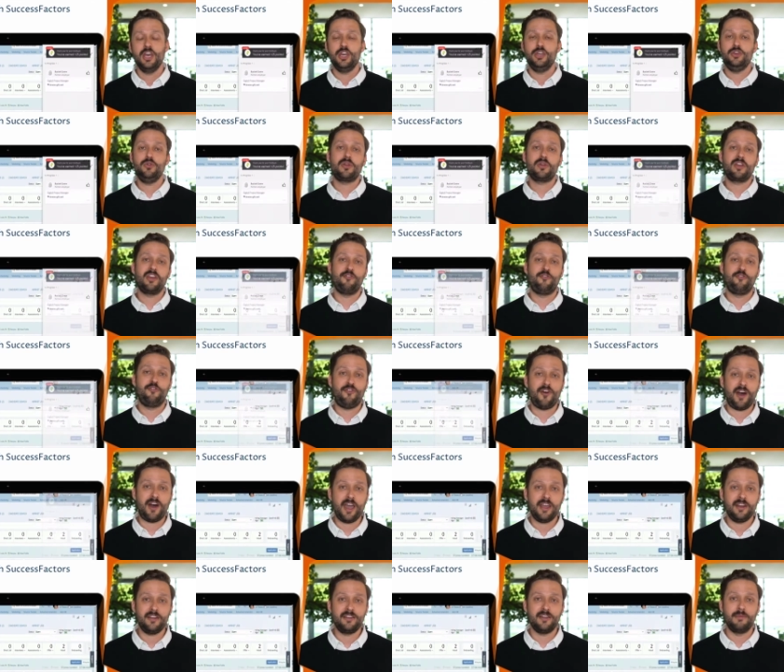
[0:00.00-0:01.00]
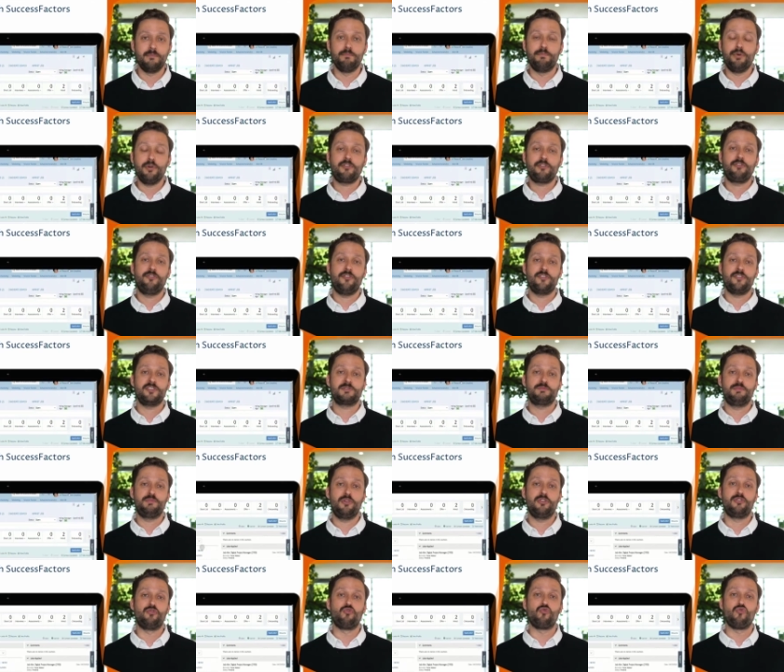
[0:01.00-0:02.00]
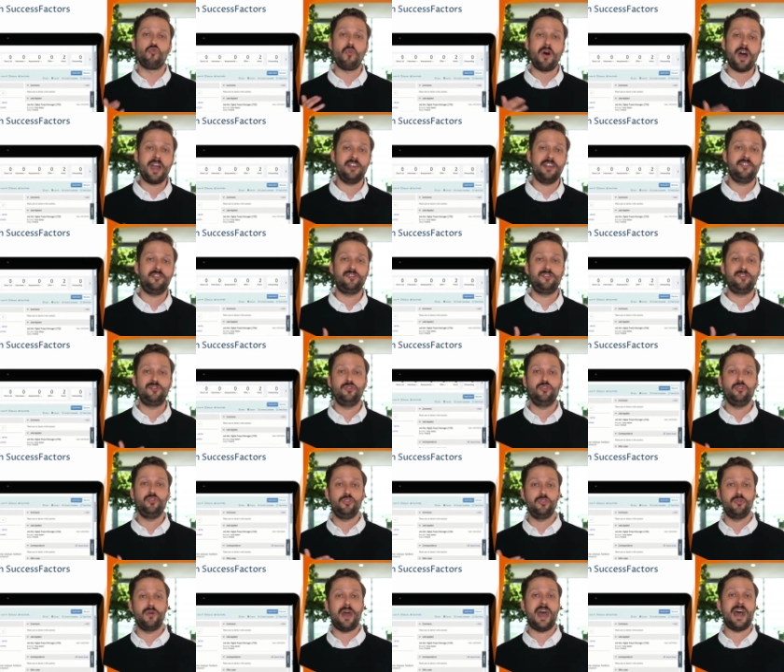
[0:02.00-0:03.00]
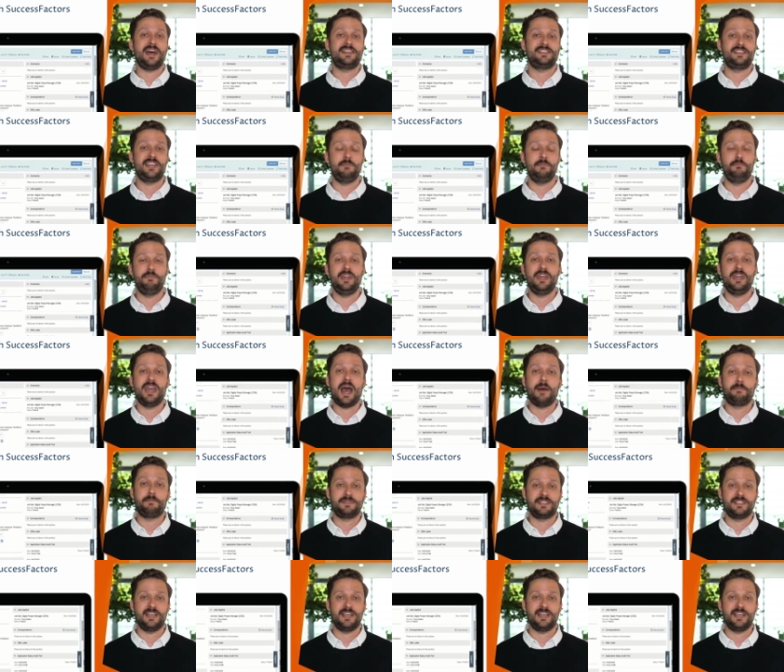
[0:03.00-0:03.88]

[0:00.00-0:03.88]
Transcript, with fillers: You can find and book Firstbird right through your SAP App